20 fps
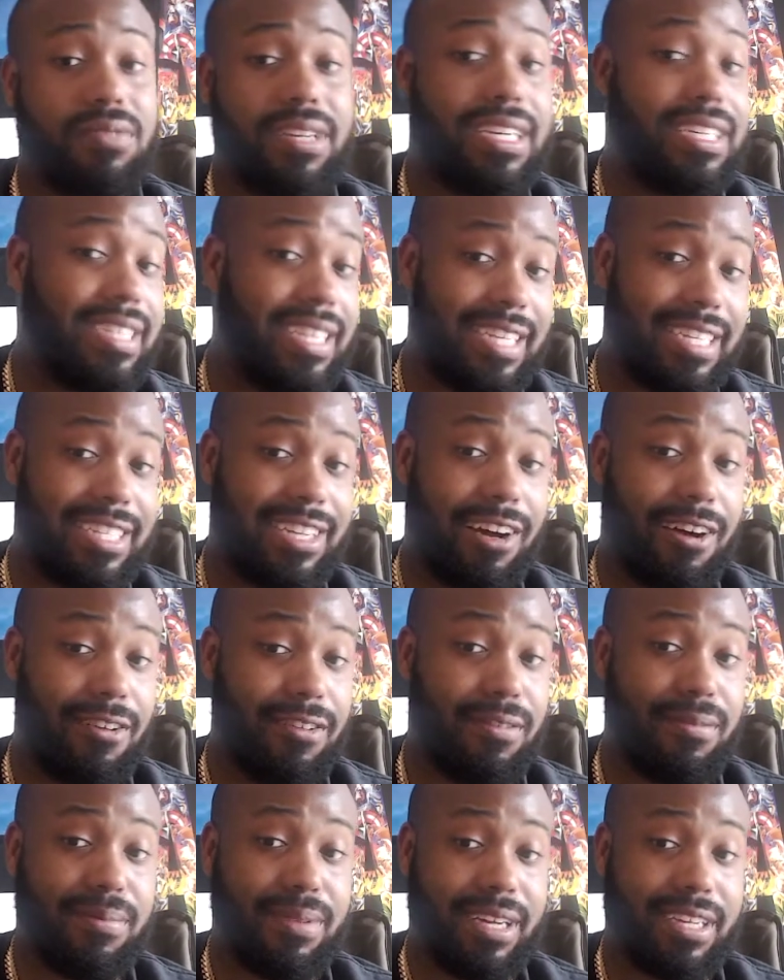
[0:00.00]
DC is all
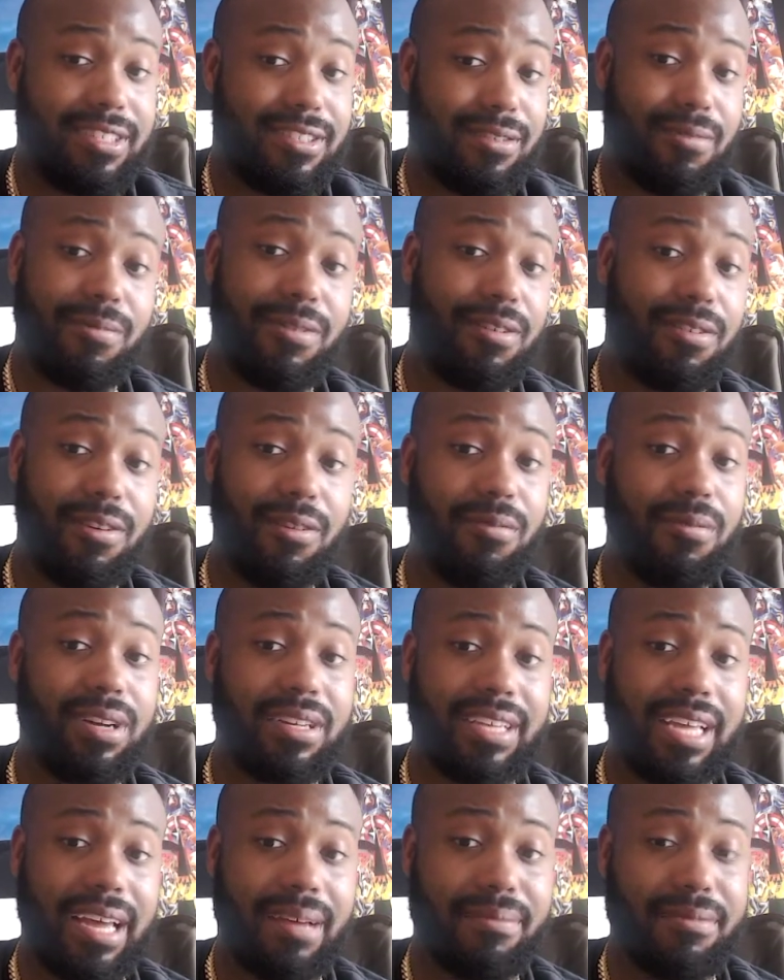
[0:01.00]
over the place, so we don't know
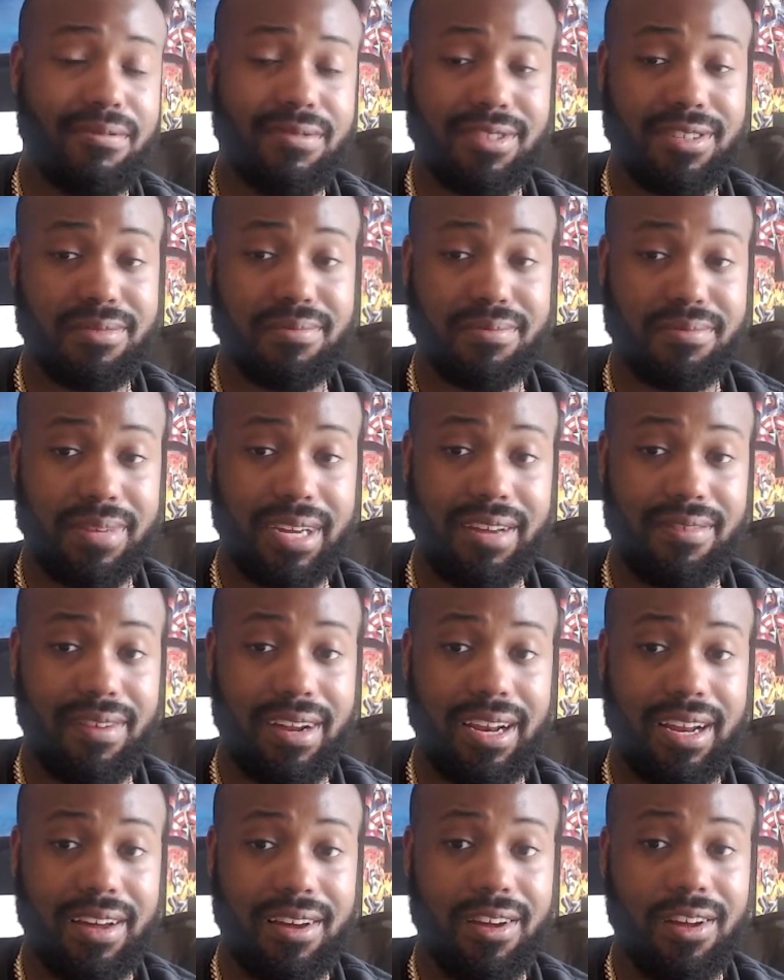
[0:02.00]
what's happening with Superman
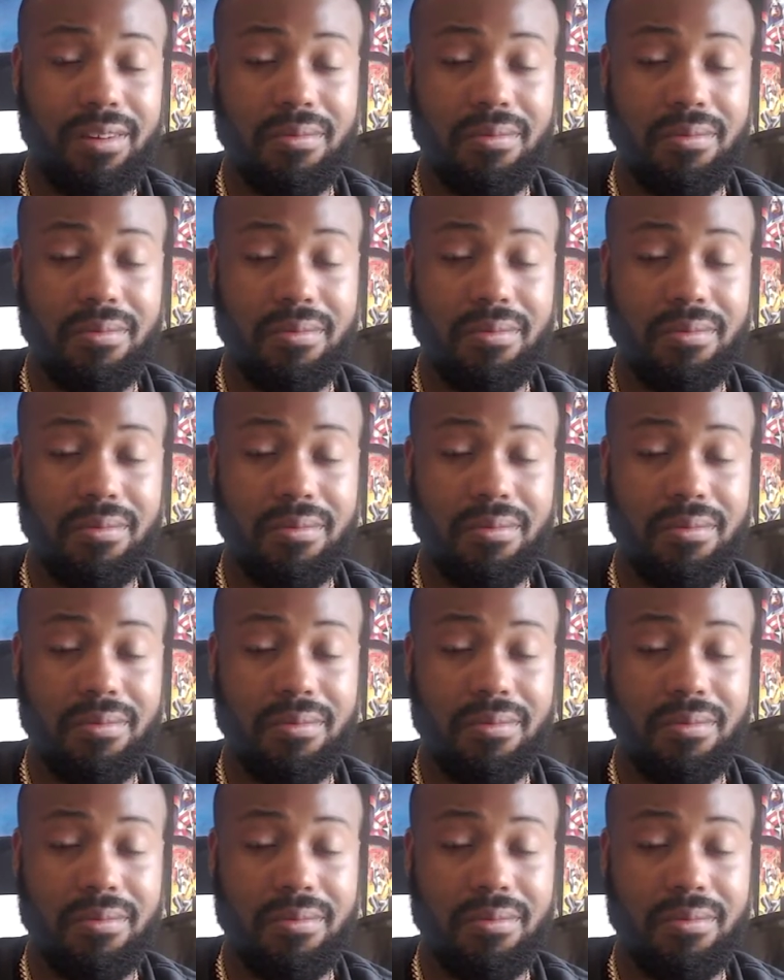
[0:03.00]
right now.